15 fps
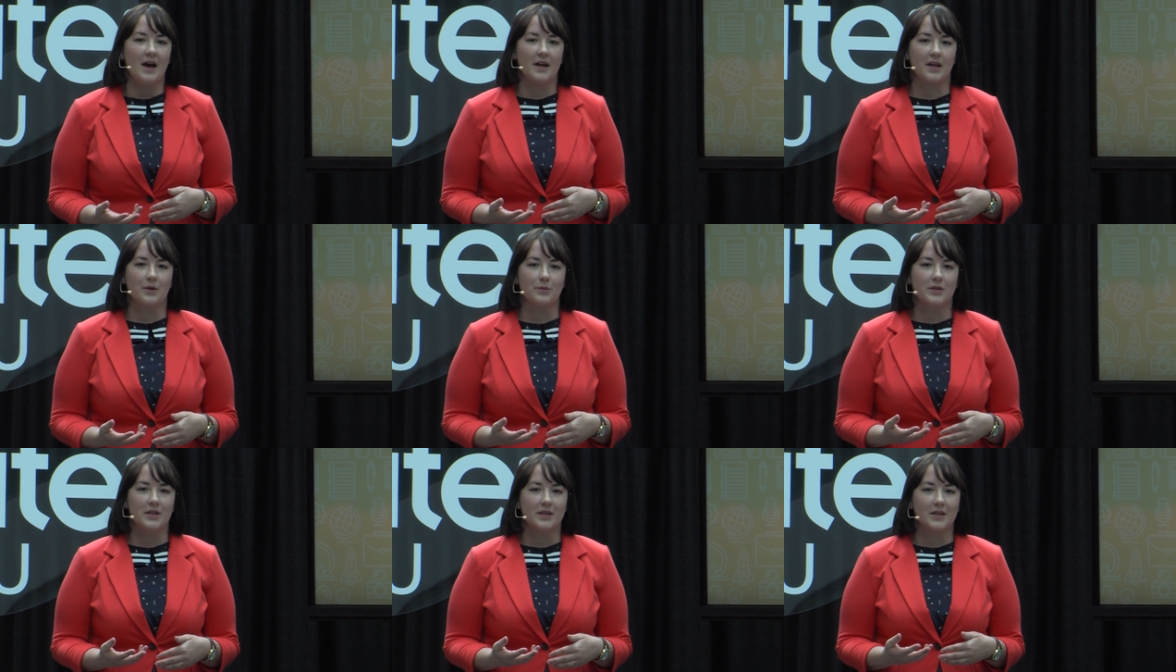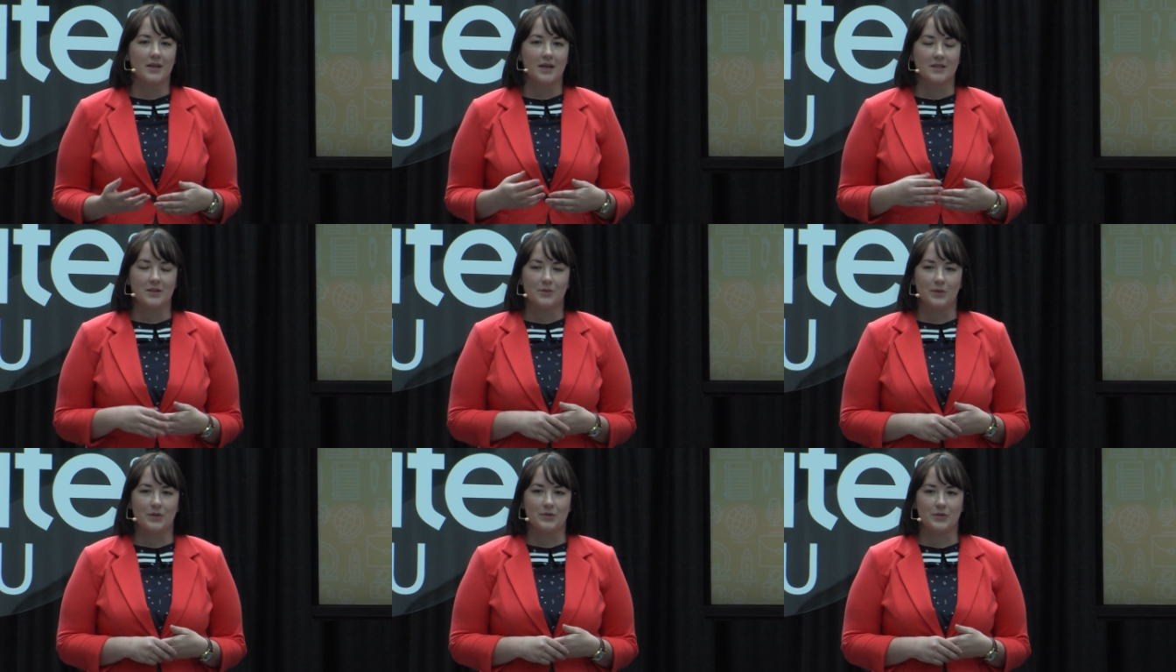And I'd really
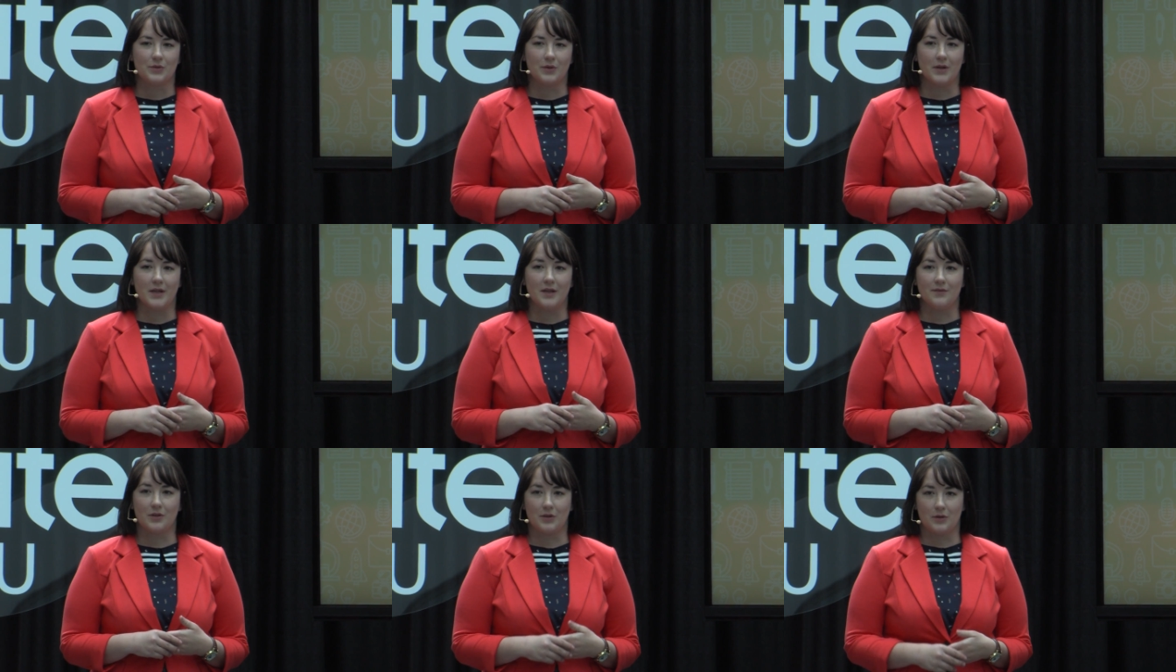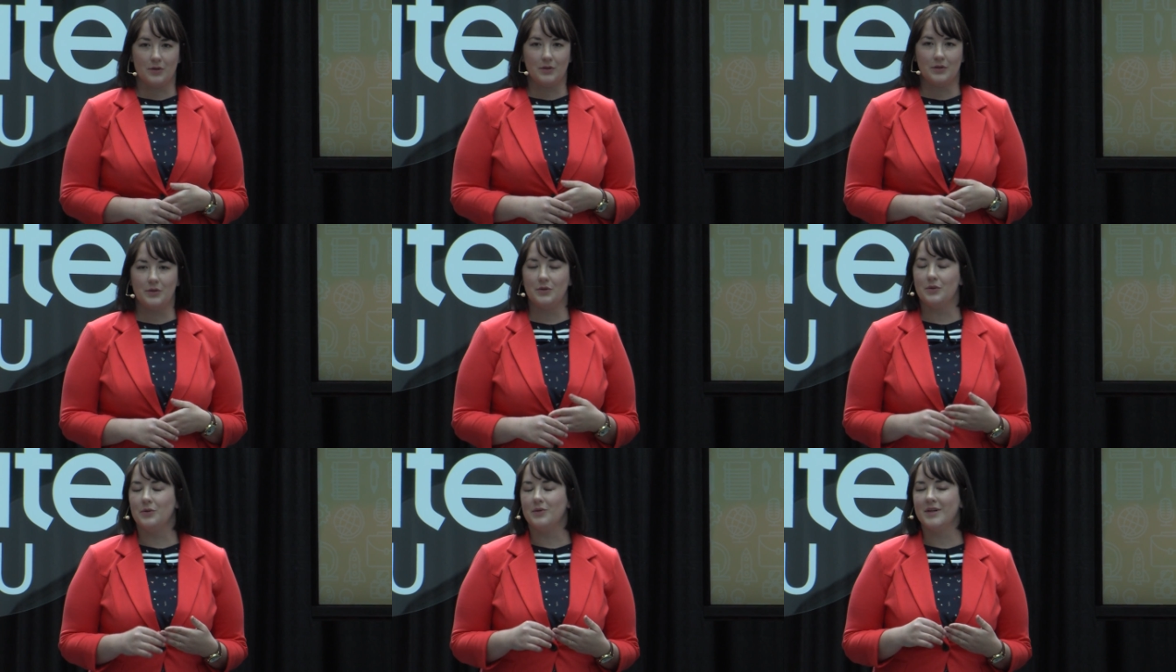connected with the story of a girl
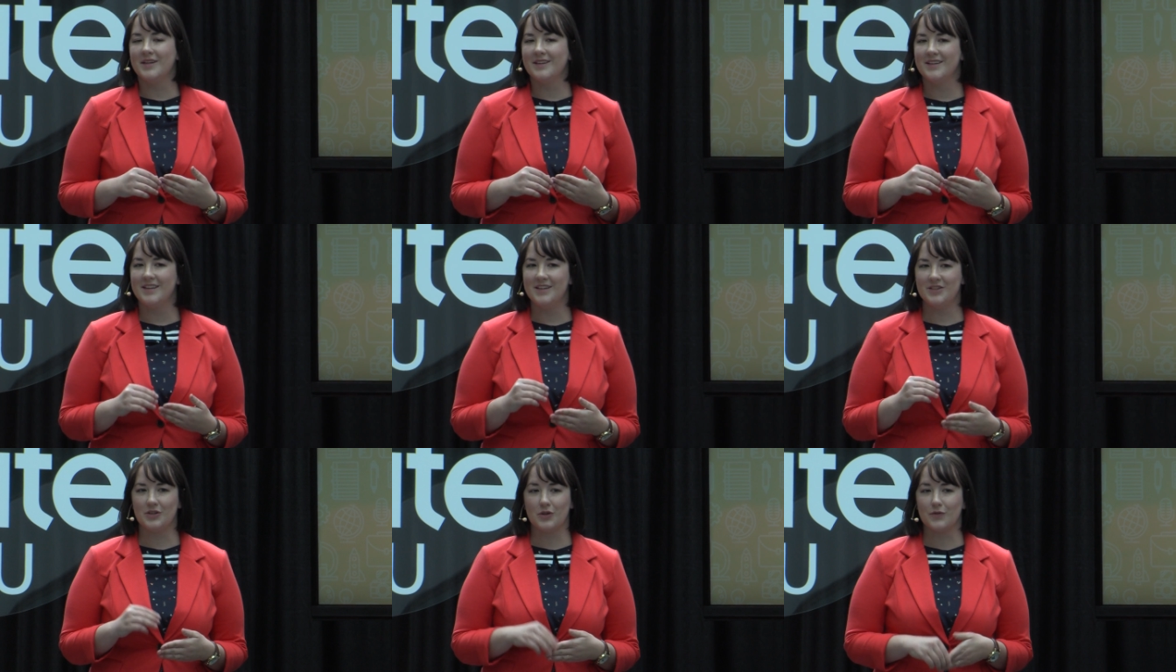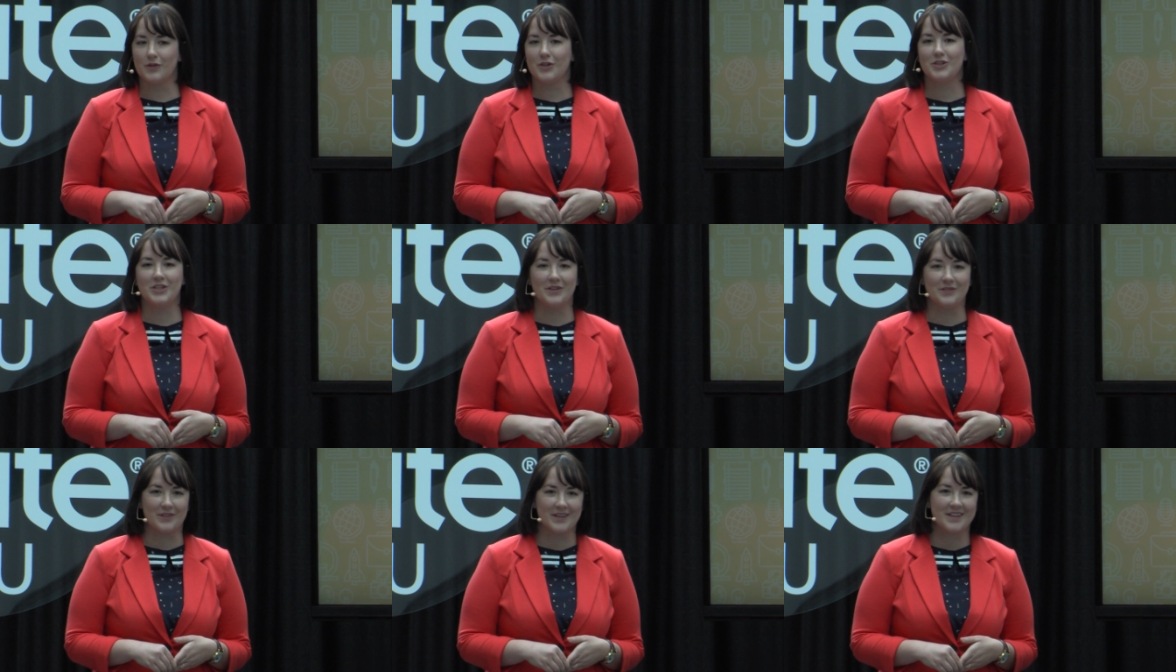who is an
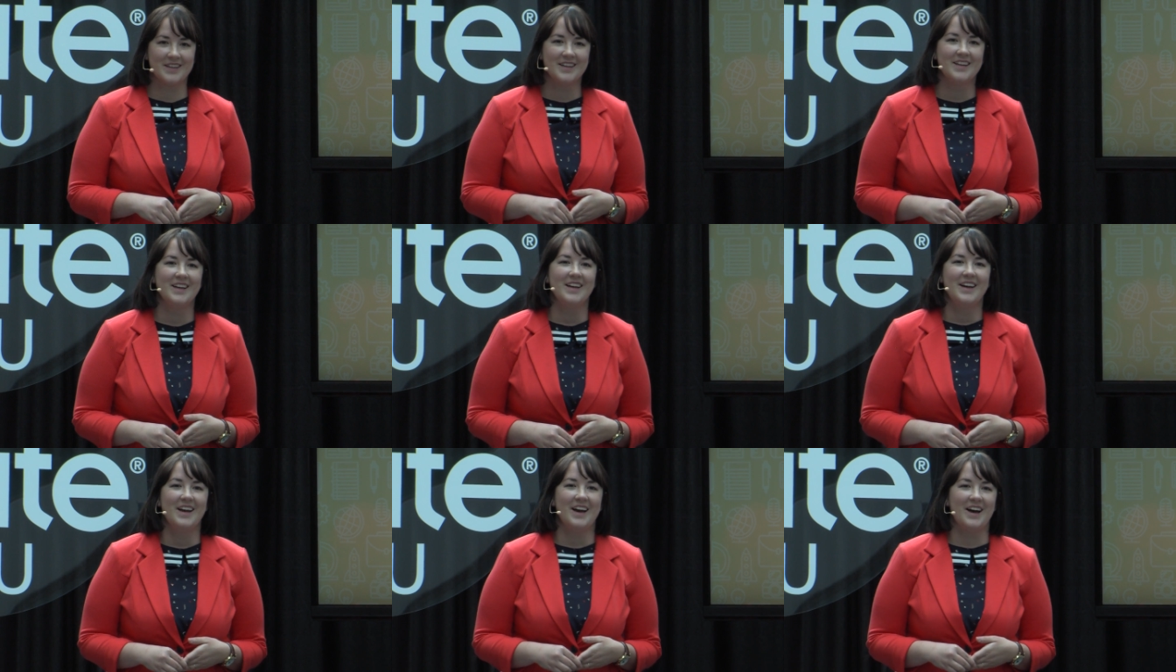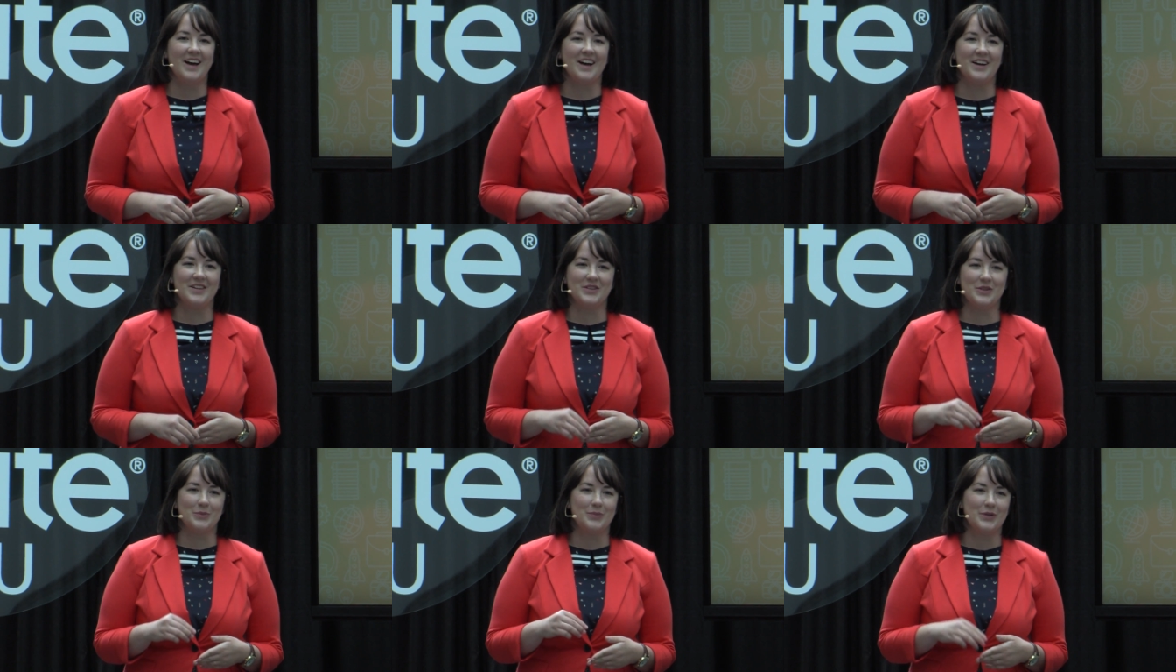overachiever
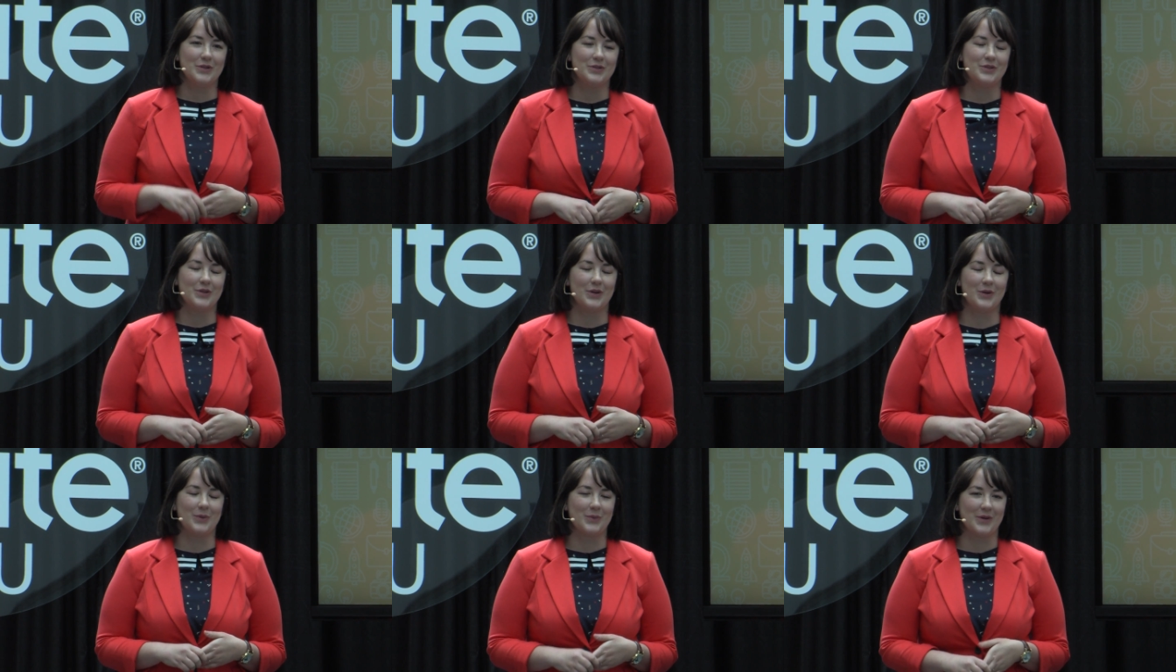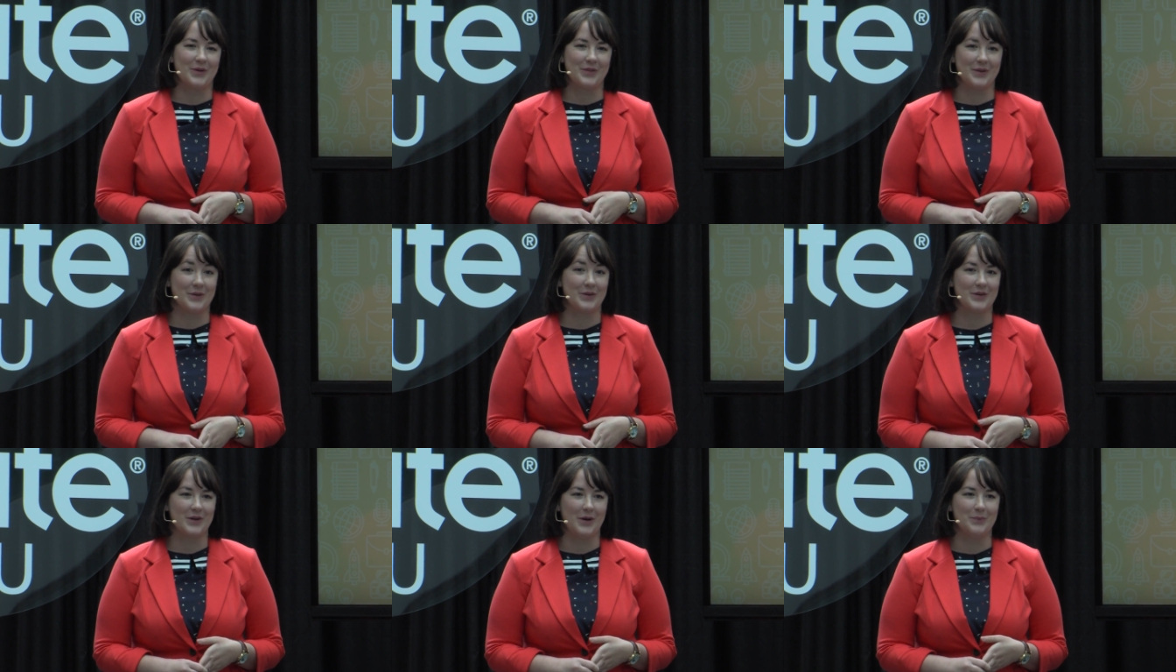and who puts her worth in
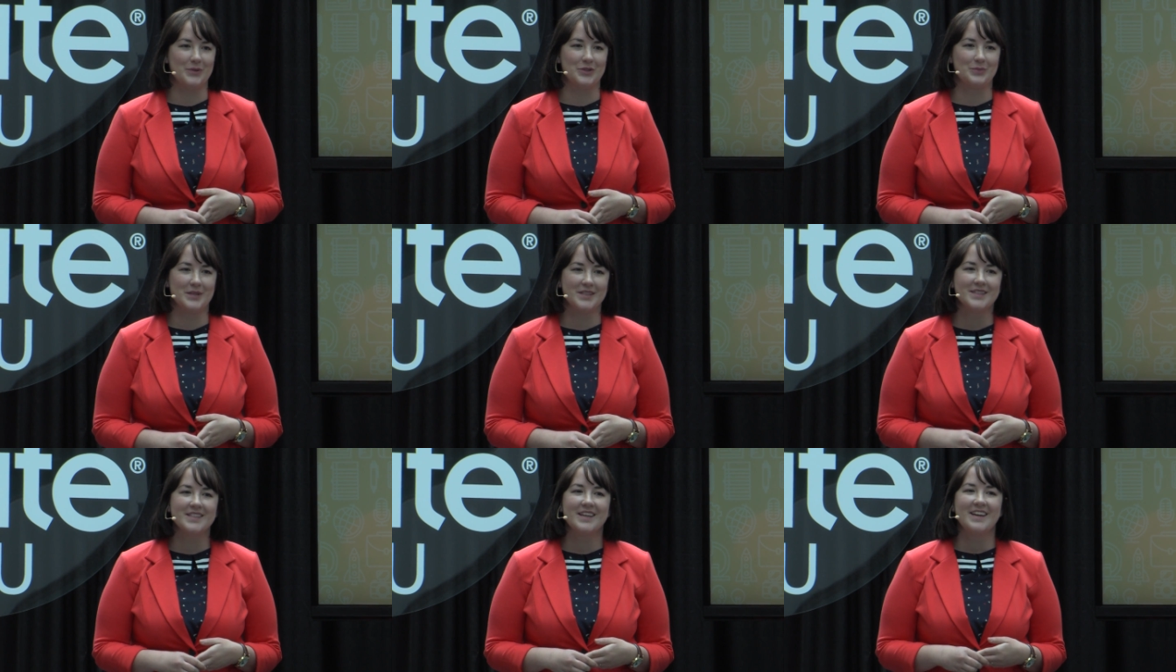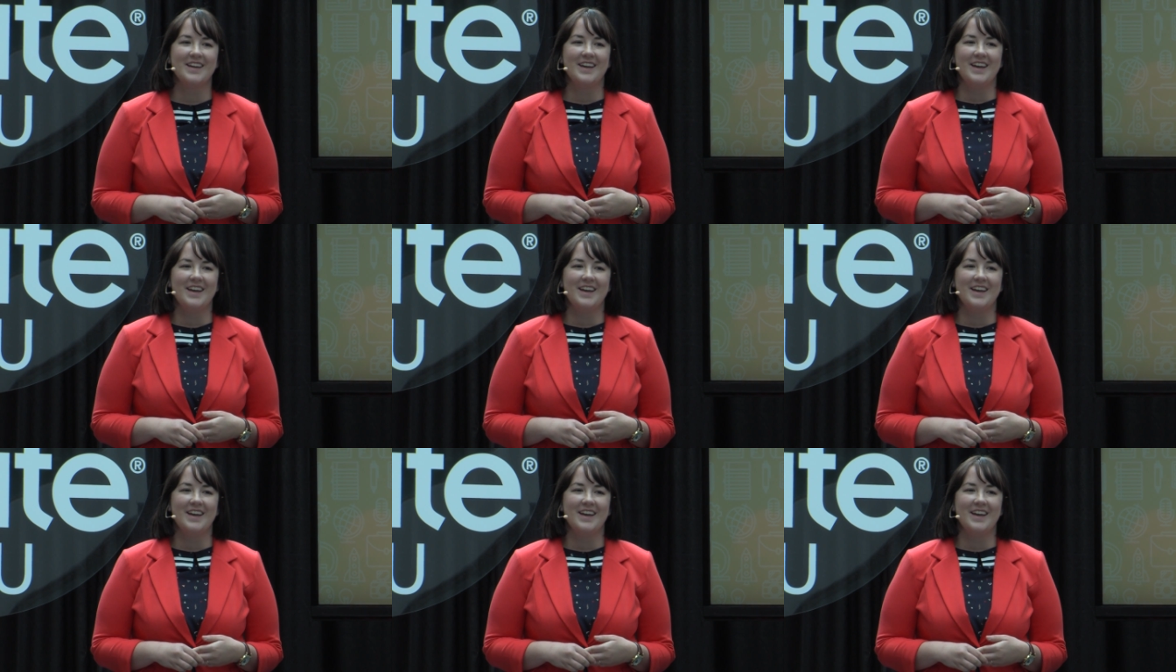her accomplishments